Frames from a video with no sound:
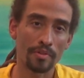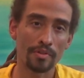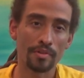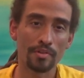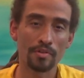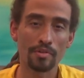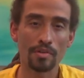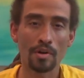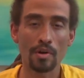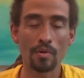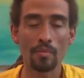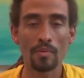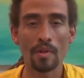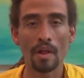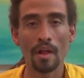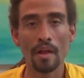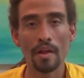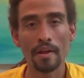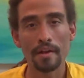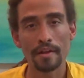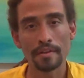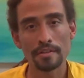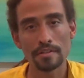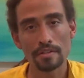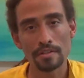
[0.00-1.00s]
You know,
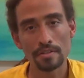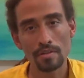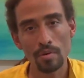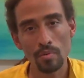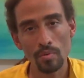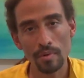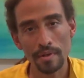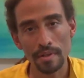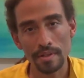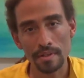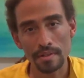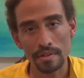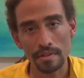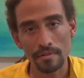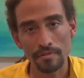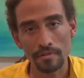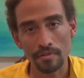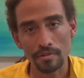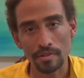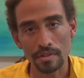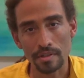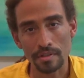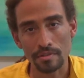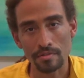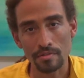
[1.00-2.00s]
it's so easy for
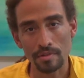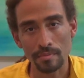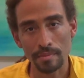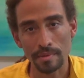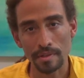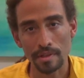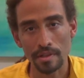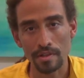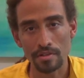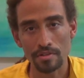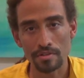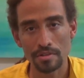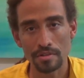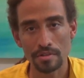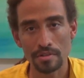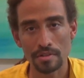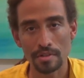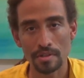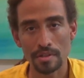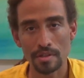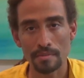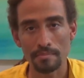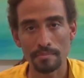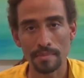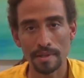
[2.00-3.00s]
discrimination to
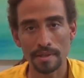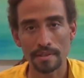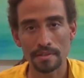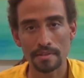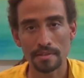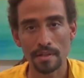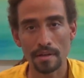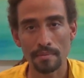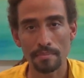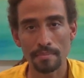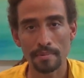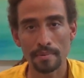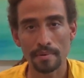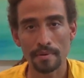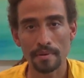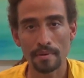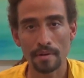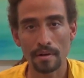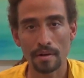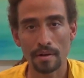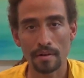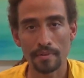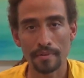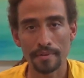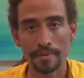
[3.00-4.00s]
get mixed up
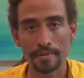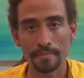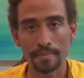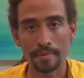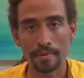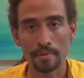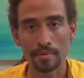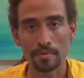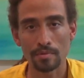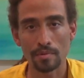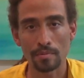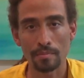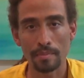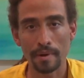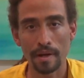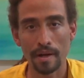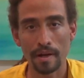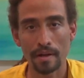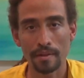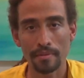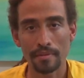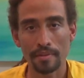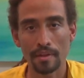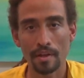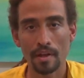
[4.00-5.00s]
on the spiritual path.